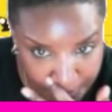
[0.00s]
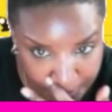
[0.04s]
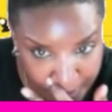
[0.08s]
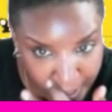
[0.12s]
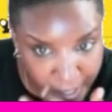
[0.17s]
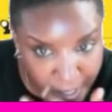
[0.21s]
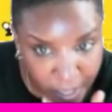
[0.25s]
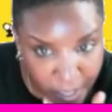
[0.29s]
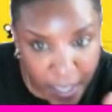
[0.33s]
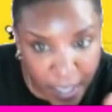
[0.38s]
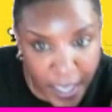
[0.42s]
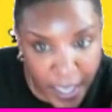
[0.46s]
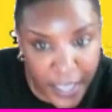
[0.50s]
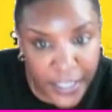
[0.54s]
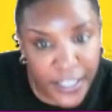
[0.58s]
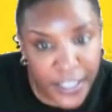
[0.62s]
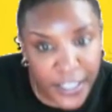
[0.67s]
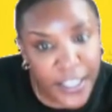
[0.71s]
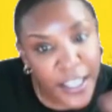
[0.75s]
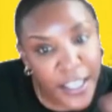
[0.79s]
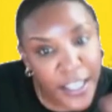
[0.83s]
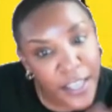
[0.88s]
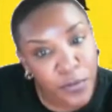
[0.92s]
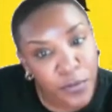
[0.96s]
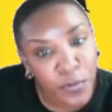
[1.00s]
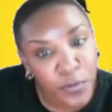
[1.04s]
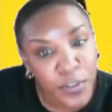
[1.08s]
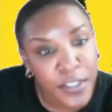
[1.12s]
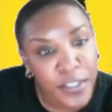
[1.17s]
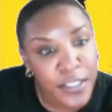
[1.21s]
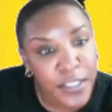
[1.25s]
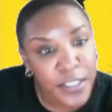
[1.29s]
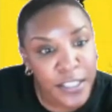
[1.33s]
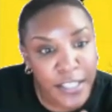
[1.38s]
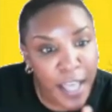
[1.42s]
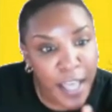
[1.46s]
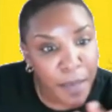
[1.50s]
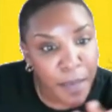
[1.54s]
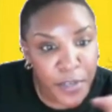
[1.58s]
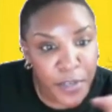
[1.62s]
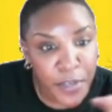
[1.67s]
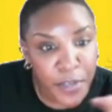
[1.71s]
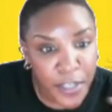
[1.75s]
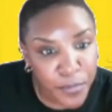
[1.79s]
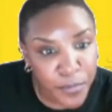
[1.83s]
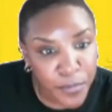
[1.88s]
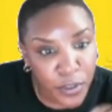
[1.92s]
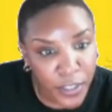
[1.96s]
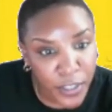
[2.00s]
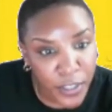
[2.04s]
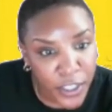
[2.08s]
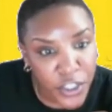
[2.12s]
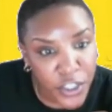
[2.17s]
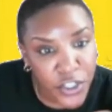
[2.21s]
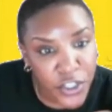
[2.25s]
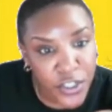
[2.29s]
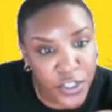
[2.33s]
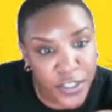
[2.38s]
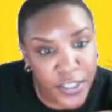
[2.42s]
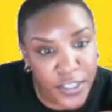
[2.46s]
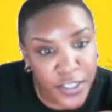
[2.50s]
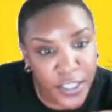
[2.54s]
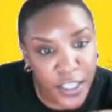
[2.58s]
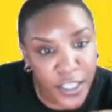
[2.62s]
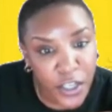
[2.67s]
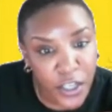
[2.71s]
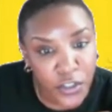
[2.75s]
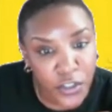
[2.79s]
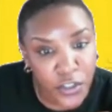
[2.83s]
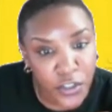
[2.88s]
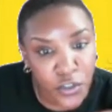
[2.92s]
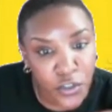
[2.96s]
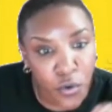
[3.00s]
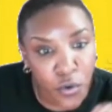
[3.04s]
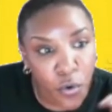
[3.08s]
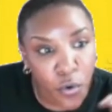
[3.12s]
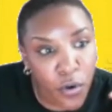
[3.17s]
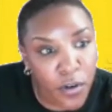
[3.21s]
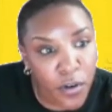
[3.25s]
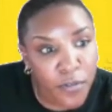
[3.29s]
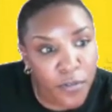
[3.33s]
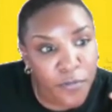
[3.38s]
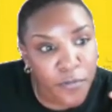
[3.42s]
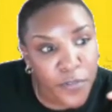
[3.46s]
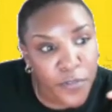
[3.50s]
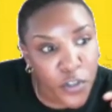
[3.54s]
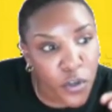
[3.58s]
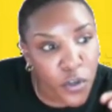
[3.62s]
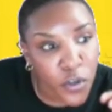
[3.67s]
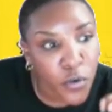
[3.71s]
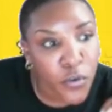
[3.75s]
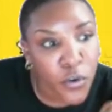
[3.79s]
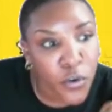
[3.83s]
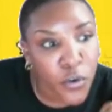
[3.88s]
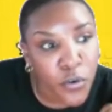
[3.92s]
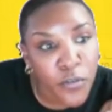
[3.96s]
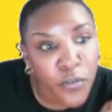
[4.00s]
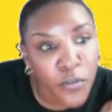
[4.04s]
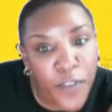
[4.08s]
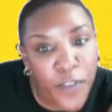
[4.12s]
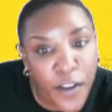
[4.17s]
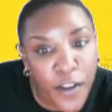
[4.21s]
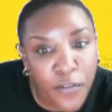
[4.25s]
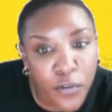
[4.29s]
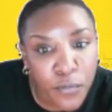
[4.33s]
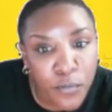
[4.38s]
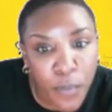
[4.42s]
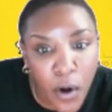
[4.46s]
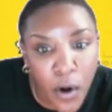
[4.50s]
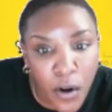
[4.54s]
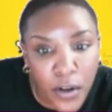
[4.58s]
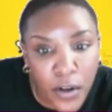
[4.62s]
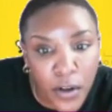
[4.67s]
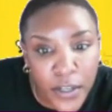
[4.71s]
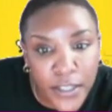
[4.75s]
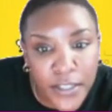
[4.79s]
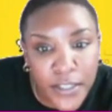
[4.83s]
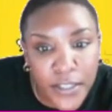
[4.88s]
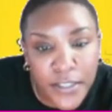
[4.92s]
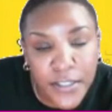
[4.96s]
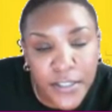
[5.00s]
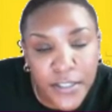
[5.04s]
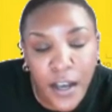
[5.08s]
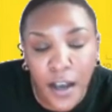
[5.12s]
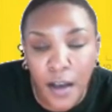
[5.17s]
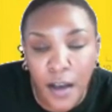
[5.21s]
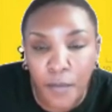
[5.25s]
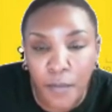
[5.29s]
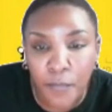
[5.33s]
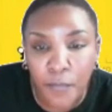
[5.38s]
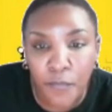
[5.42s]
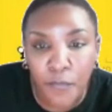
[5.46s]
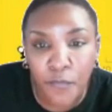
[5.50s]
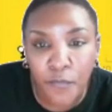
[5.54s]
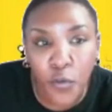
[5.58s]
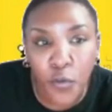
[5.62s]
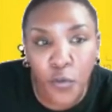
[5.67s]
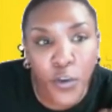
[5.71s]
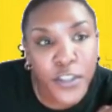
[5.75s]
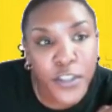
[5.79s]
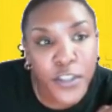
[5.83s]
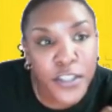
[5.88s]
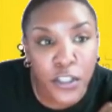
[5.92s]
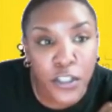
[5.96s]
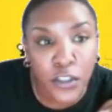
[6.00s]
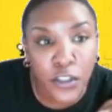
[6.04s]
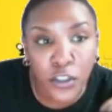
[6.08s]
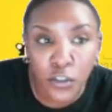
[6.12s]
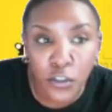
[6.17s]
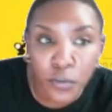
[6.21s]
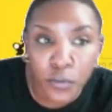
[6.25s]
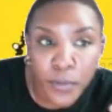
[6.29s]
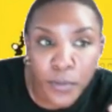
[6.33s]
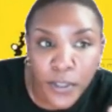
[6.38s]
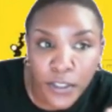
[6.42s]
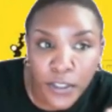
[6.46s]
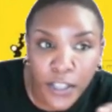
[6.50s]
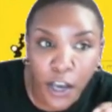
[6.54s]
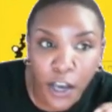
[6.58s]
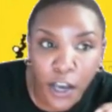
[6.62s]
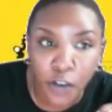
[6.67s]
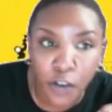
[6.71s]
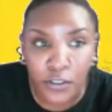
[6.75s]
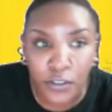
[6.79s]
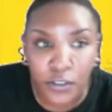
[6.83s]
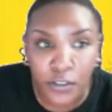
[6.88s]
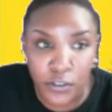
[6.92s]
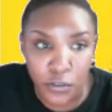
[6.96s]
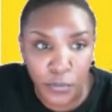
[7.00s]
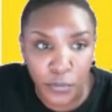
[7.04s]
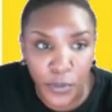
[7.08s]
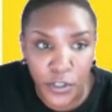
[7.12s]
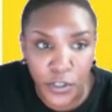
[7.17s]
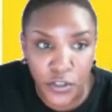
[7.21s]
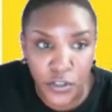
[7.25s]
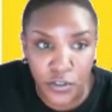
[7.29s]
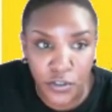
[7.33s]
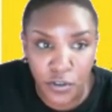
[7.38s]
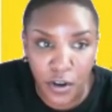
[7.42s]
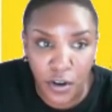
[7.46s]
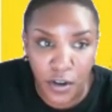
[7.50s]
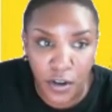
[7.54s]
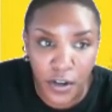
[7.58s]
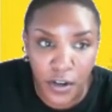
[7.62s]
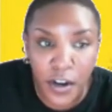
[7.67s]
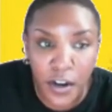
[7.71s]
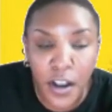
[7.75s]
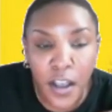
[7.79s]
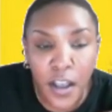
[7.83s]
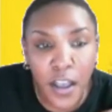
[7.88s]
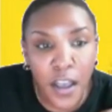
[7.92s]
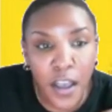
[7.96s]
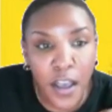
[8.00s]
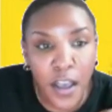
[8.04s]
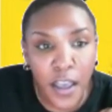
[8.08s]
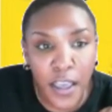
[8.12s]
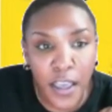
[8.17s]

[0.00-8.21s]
US. And again, this is that manipulation to get your favored party's voices a little bit louder, a little bit stronger.